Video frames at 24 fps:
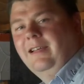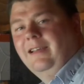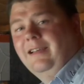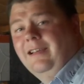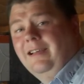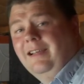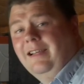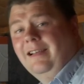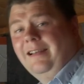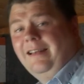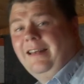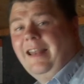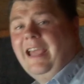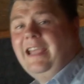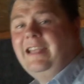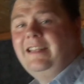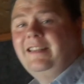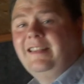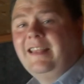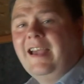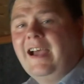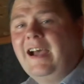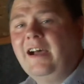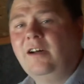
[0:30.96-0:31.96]

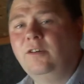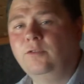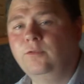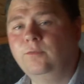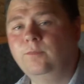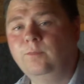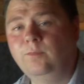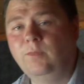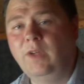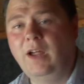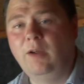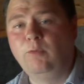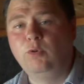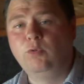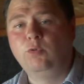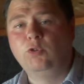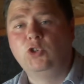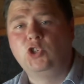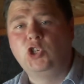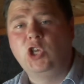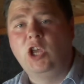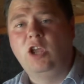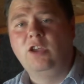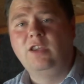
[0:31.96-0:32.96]
laid down, and we will
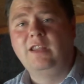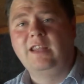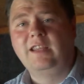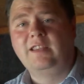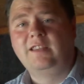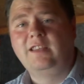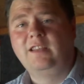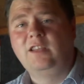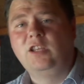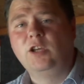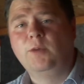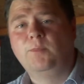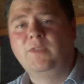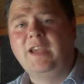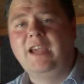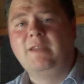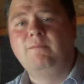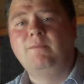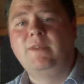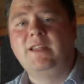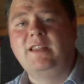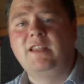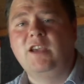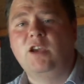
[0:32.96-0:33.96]
show you this in the
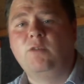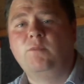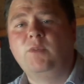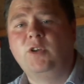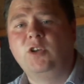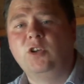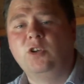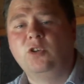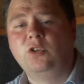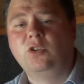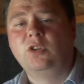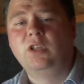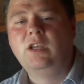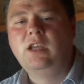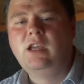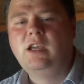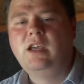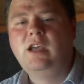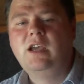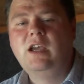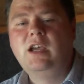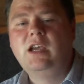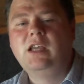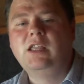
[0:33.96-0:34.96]
update video because
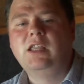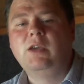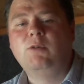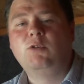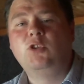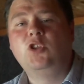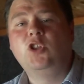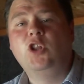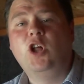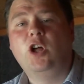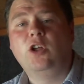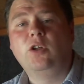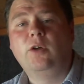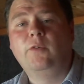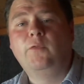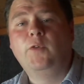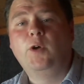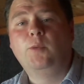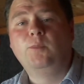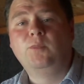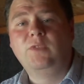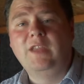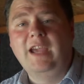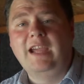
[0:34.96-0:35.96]
there is a lot of
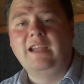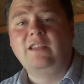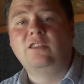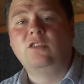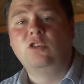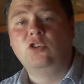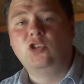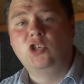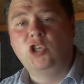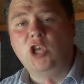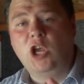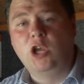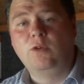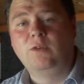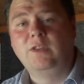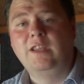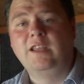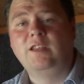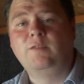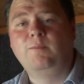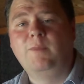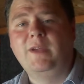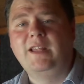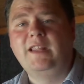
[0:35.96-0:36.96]
update to show you in
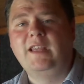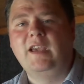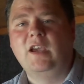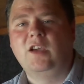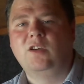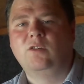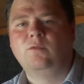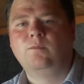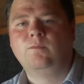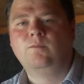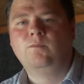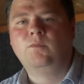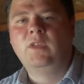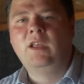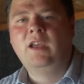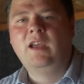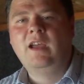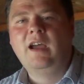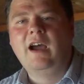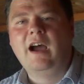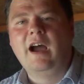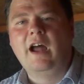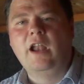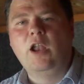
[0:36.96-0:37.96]
this video.
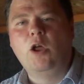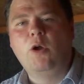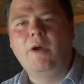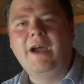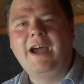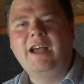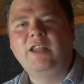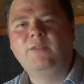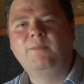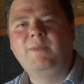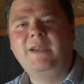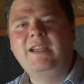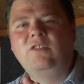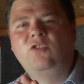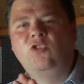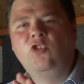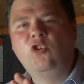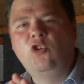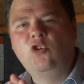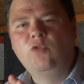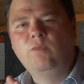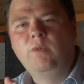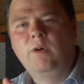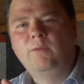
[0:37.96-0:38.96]
I know it has been
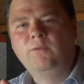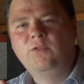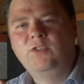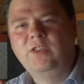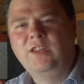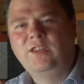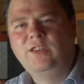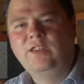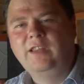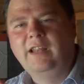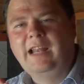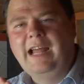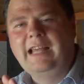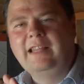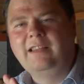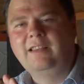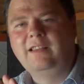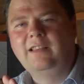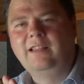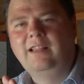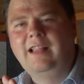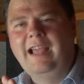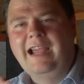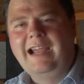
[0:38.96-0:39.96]
2 months since the
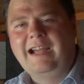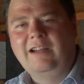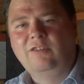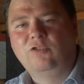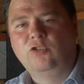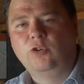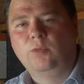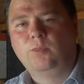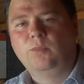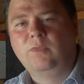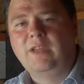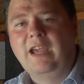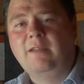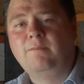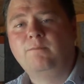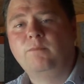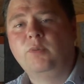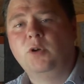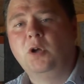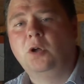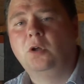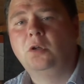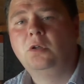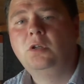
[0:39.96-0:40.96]
last layout update,
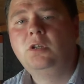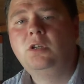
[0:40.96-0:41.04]
but